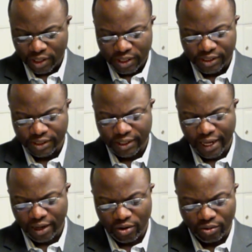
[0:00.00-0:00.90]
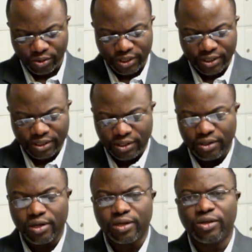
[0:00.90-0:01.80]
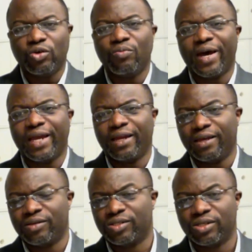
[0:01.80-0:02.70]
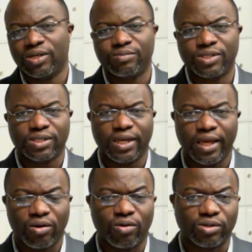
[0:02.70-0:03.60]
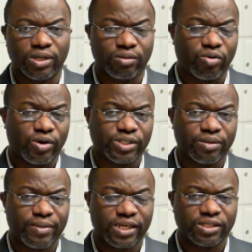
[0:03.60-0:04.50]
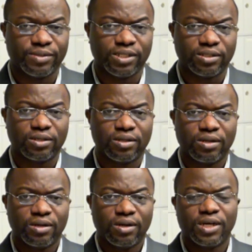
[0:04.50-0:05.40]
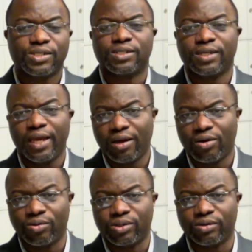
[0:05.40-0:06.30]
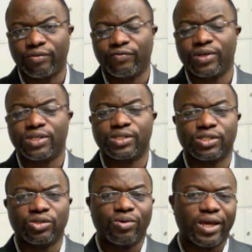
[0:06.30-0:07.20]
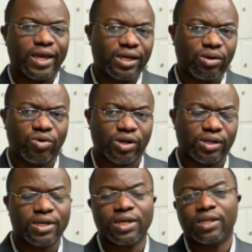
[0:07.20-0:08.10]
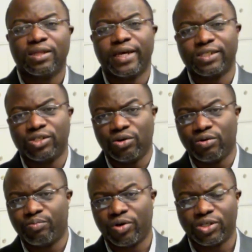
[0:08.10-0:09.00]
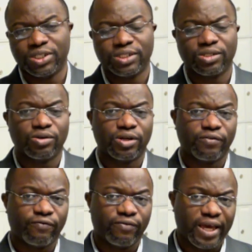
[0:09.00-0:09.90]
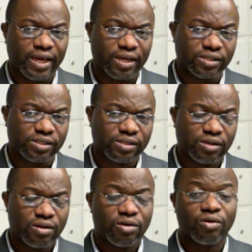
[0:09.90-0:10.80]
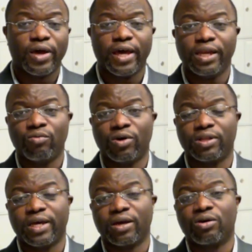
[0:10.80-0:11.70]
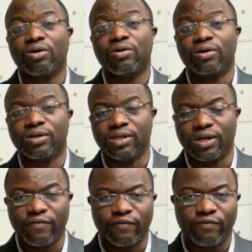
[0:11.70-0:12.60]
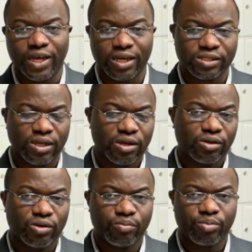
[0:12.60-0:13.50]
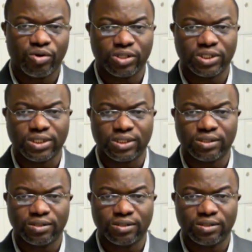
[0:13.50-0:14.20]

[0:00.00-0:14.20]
stakeholders. You might hear the term stakeholder in project management. A stakeholder refers to anyone that your project could affect, or anyone that could affect your project.